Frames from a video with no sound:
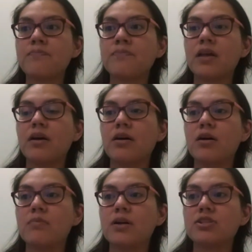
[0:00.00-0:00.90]

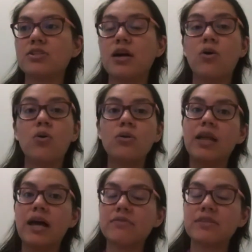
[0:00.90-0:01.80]
a whole
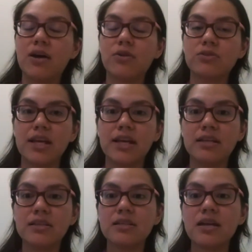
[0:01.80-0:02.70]
lifestyle
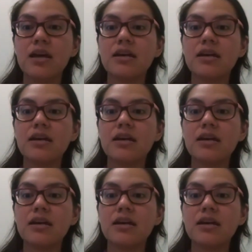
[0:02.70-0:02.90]
change